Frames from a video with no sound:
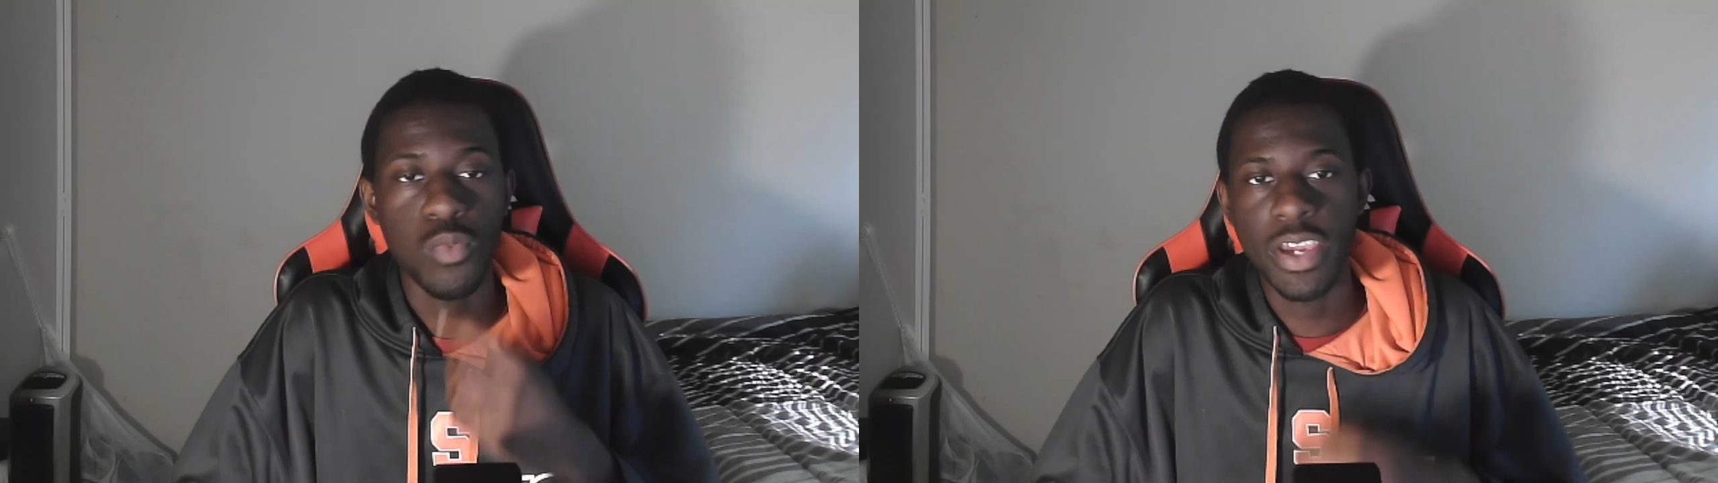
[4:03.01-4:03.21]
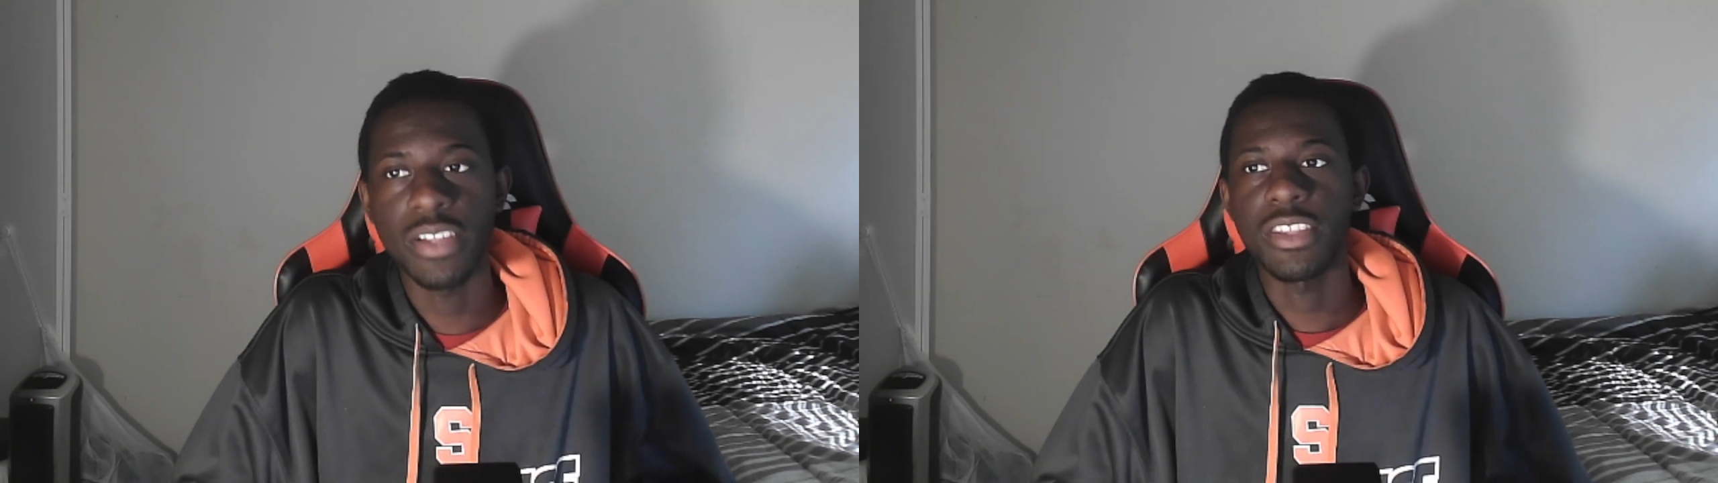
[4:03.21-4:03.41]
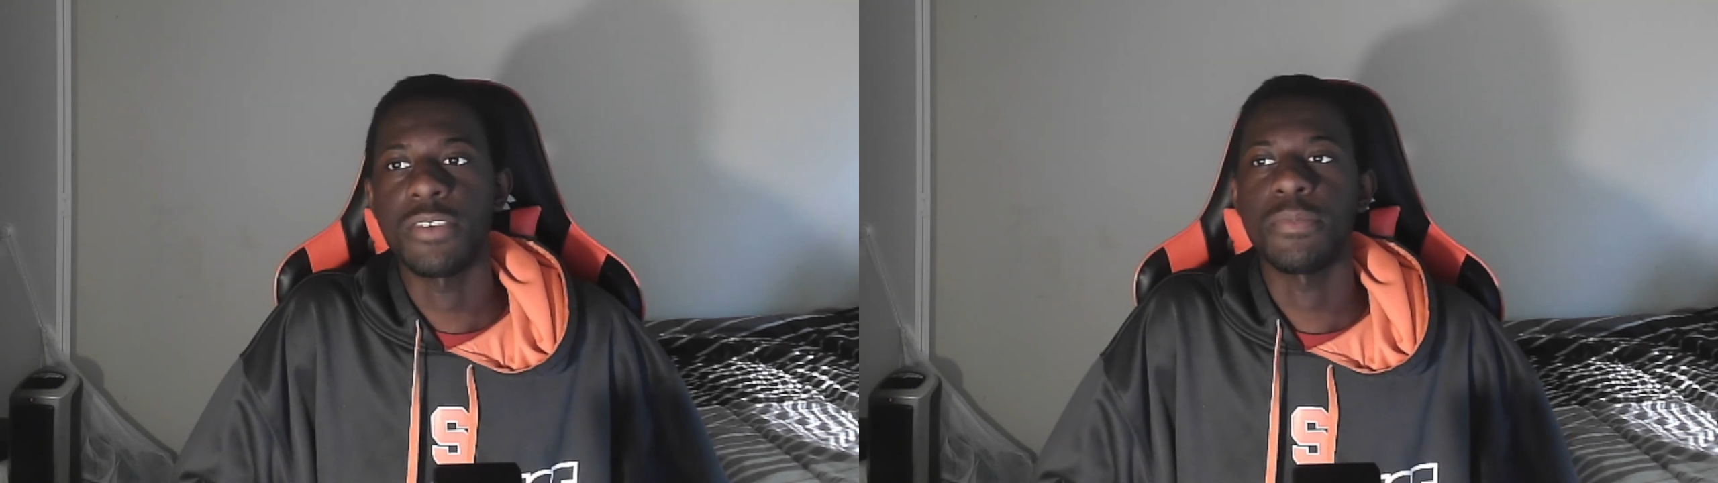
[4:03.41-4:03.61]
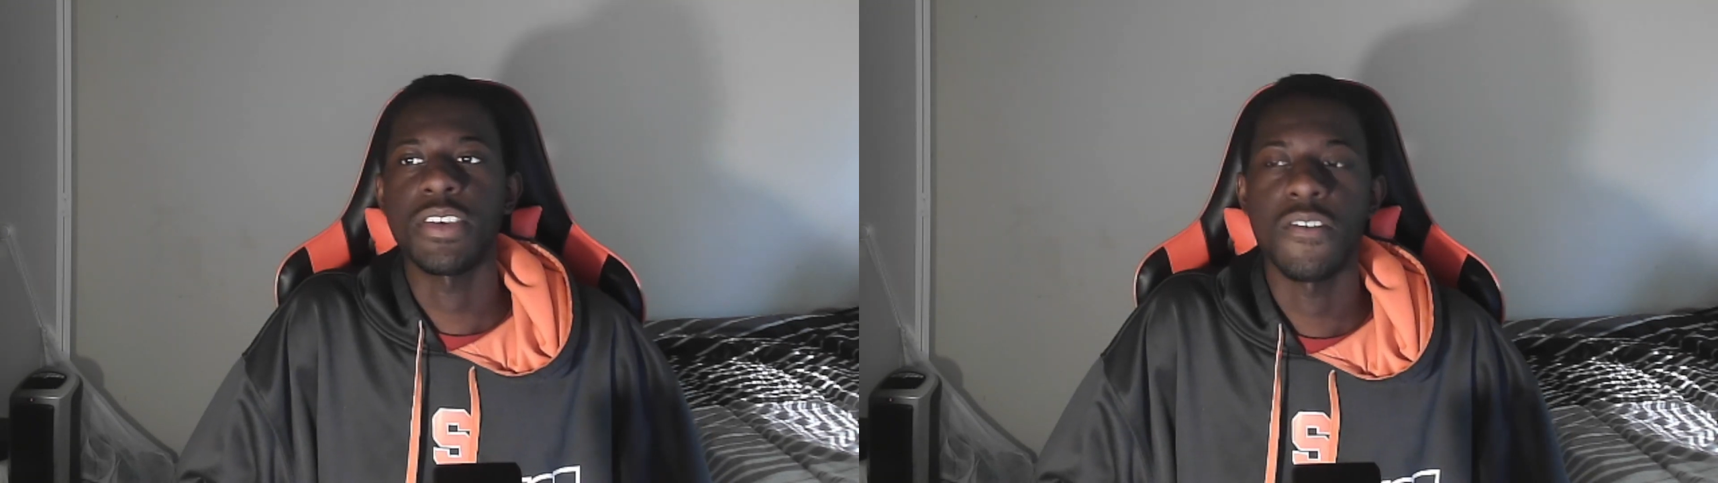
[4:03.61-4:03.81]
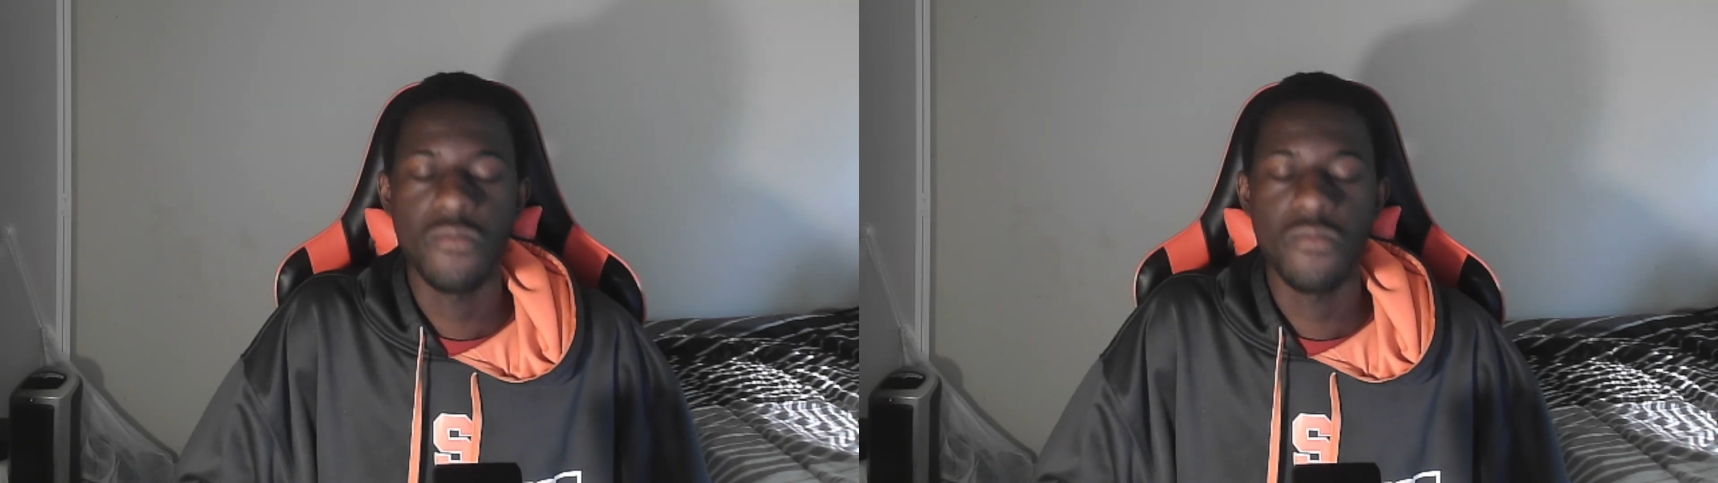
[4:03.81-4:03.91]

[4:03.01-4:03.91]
Really be